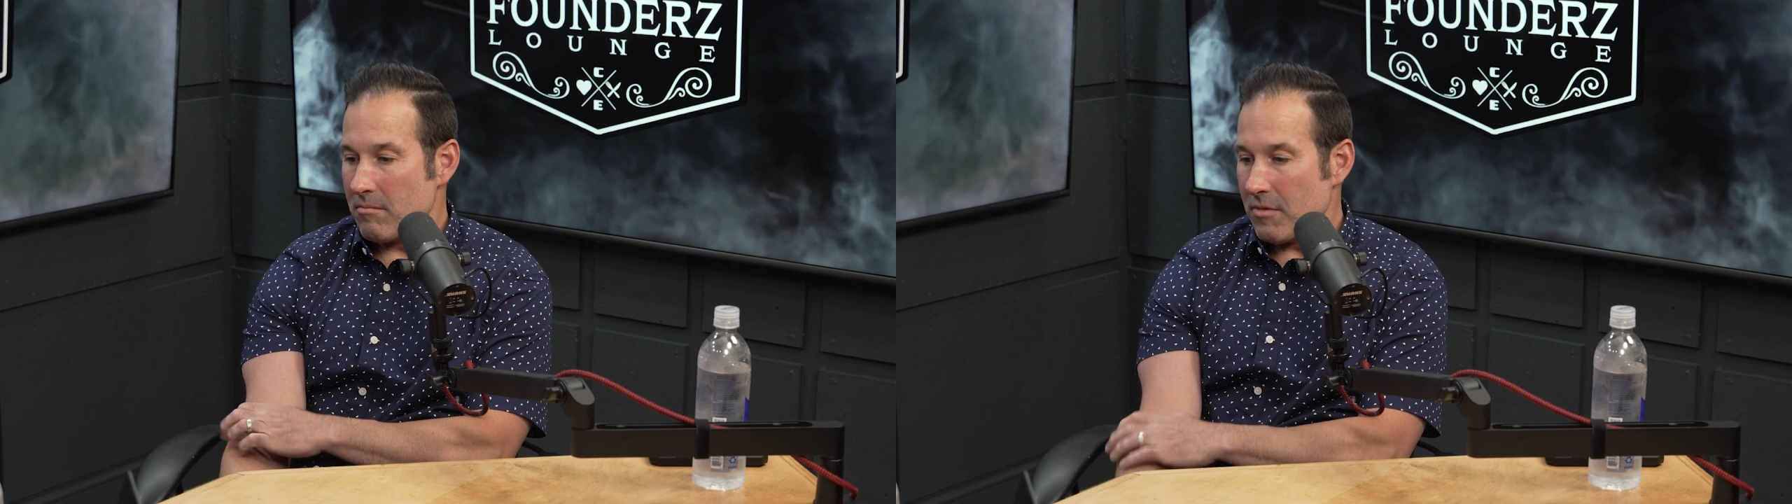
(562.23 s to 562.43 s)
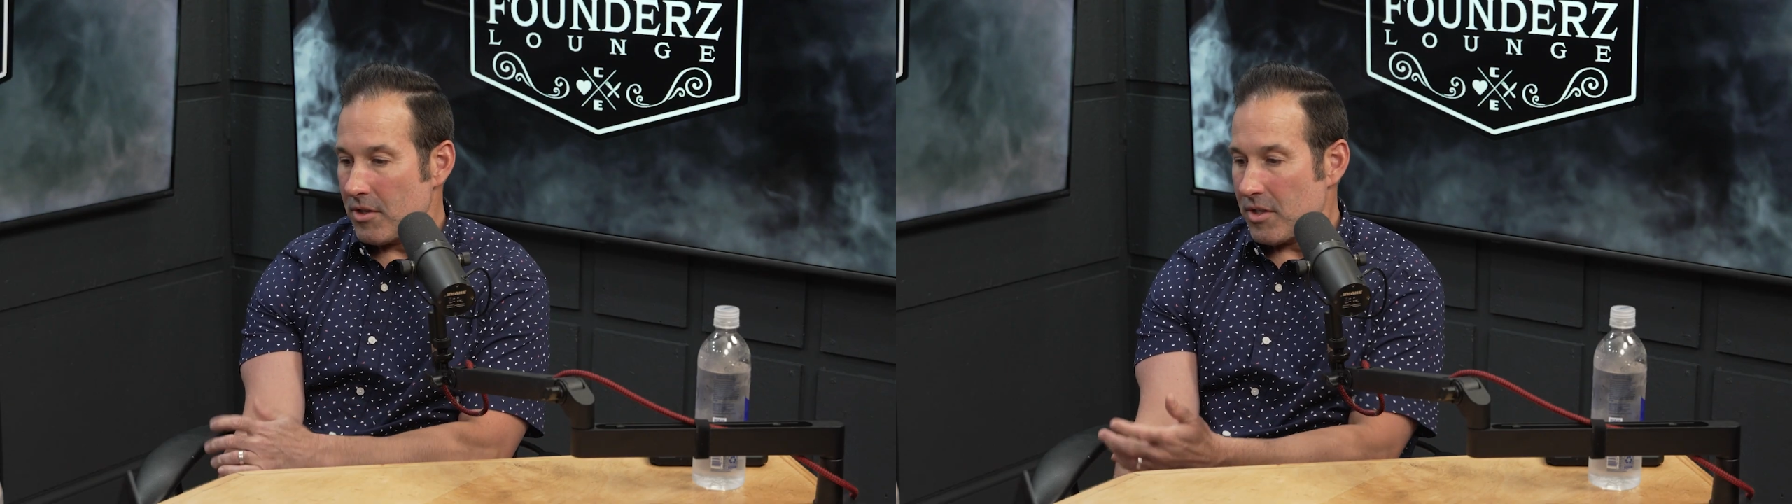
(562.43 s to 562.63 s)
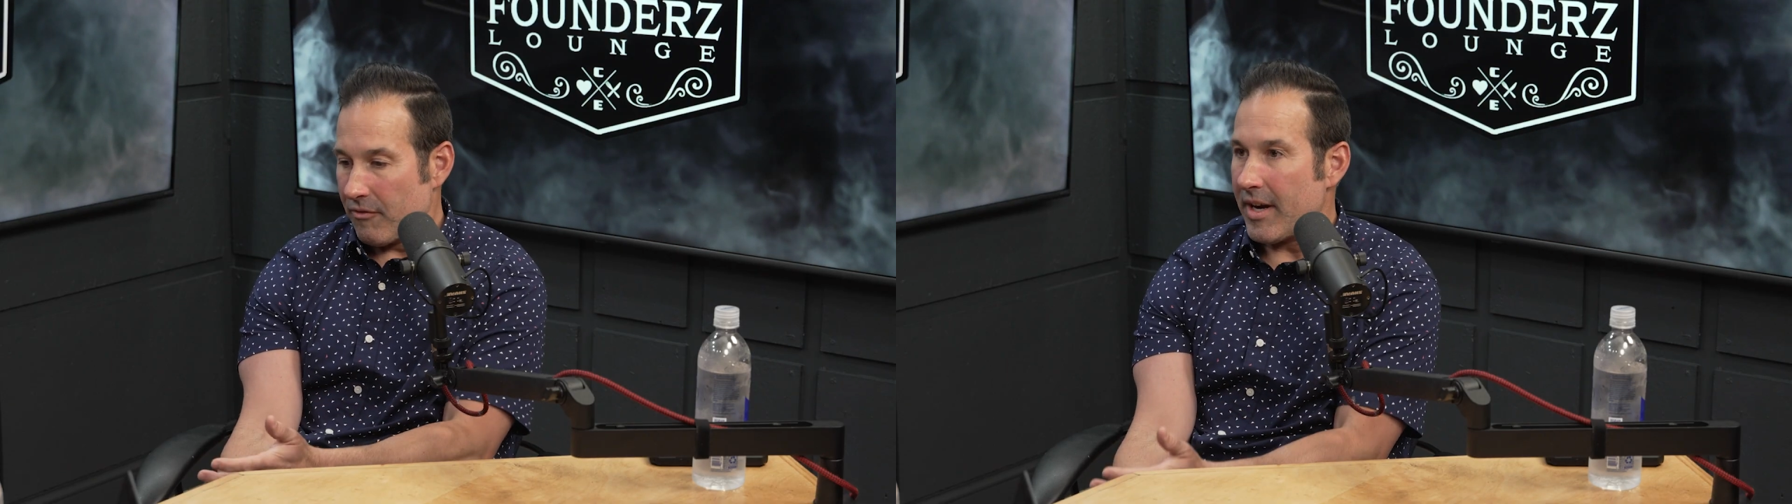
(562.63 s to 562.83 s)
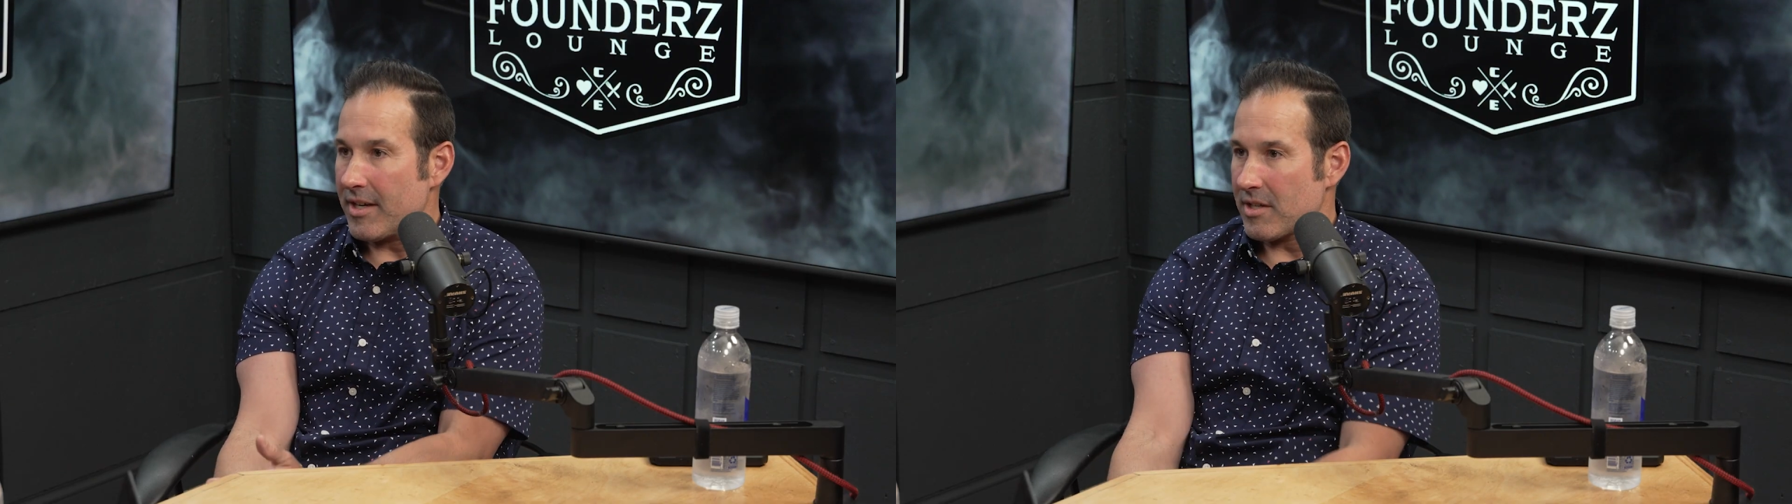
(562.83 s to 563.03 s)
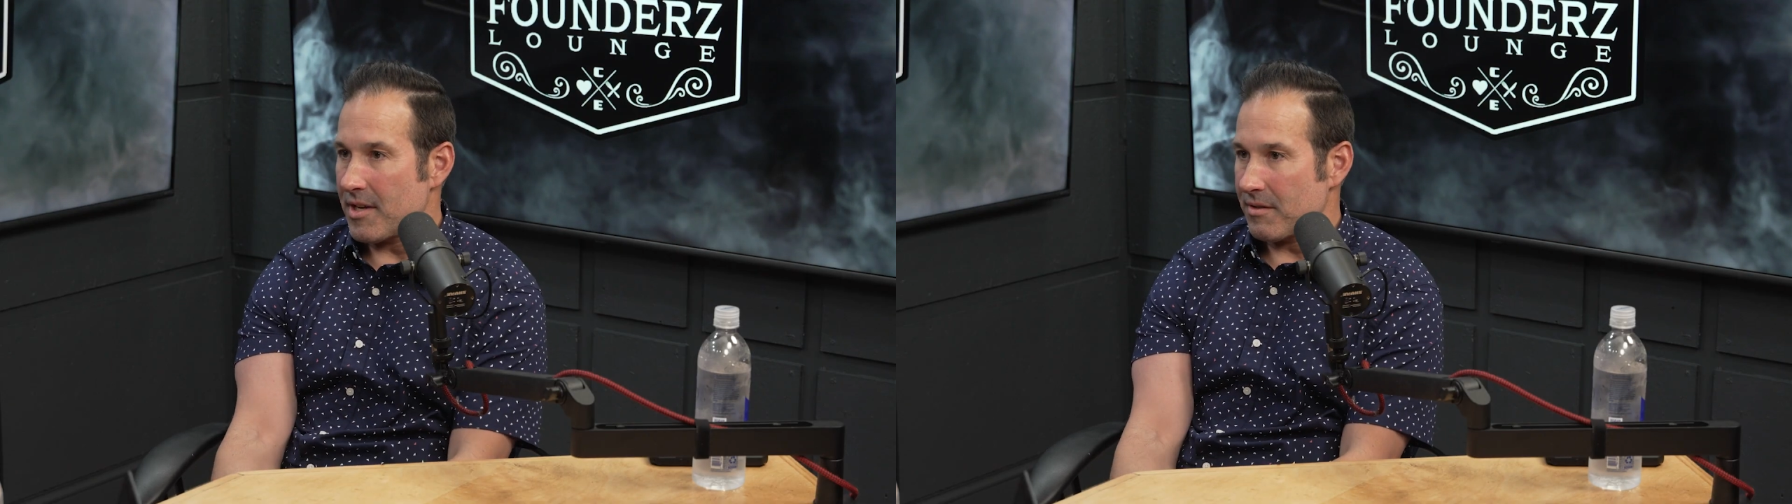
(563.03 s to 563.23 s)
emerging
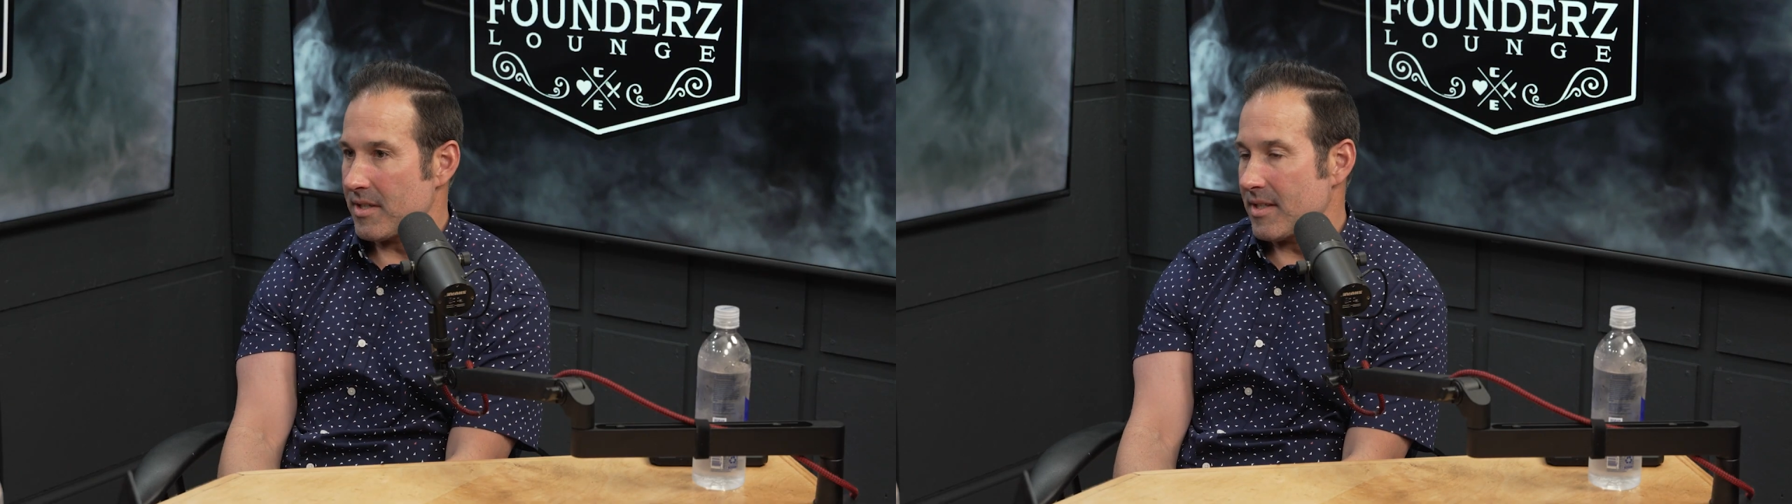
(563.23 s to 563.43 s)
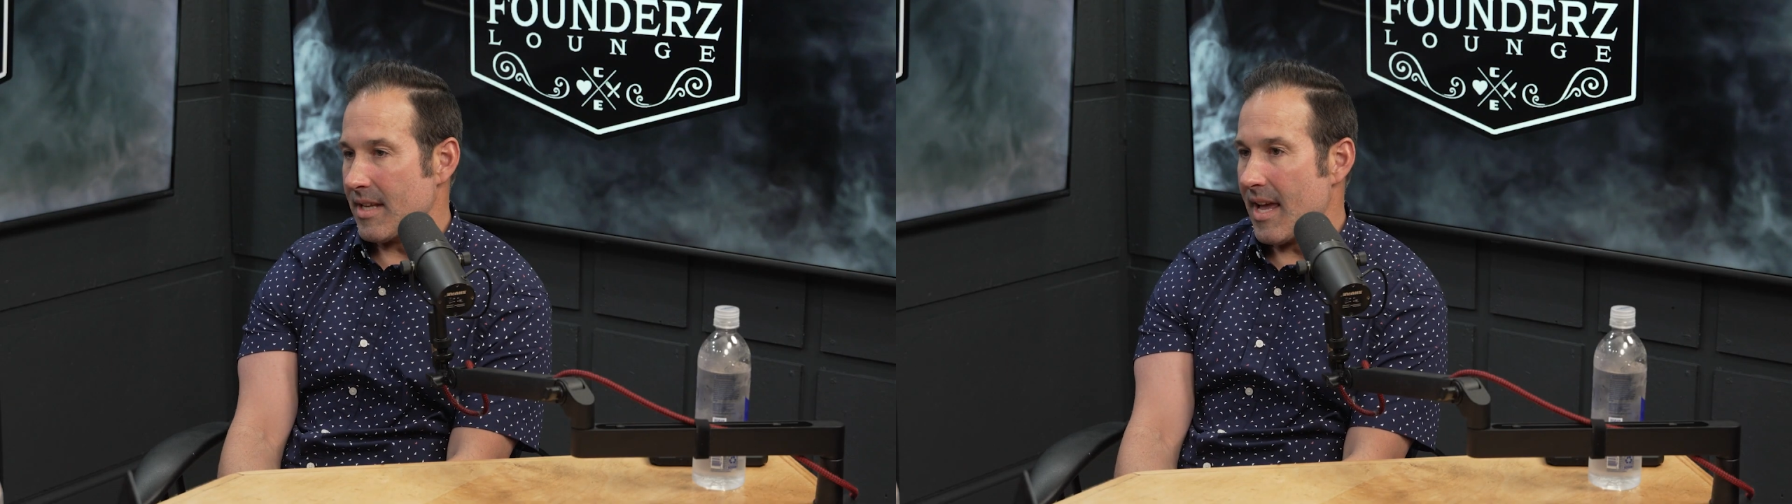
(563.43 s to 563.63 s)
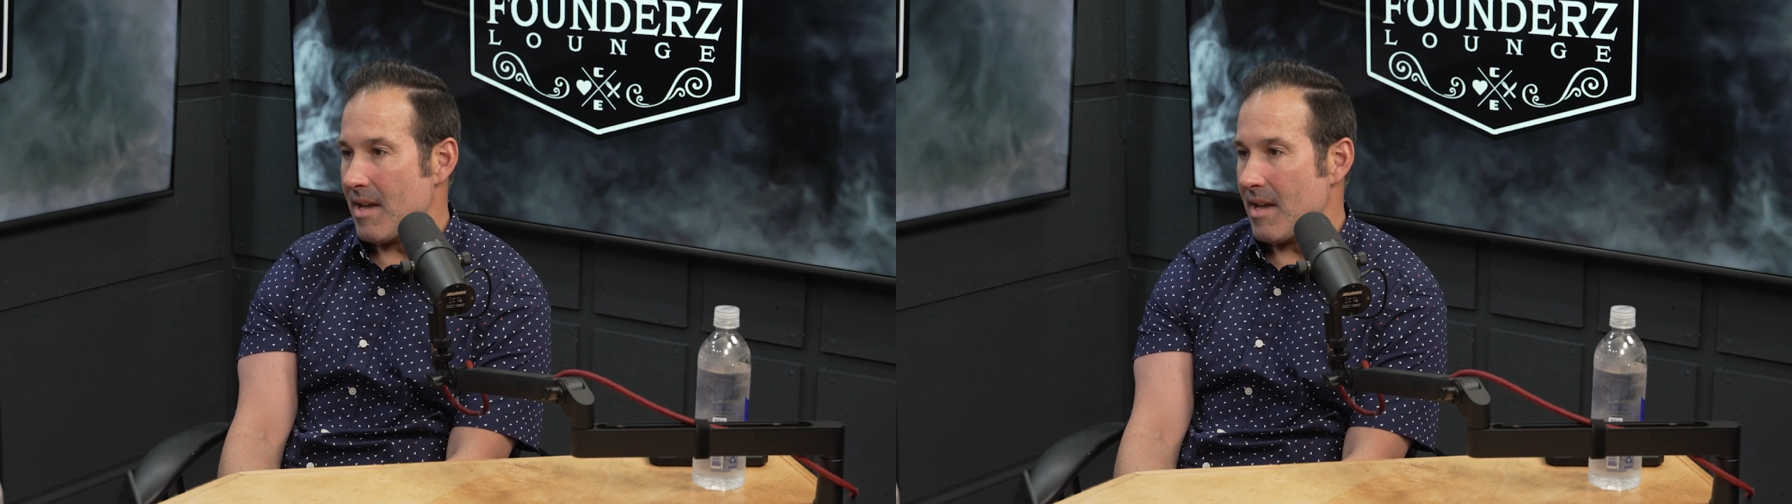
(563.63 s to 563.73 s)
franchisors to say,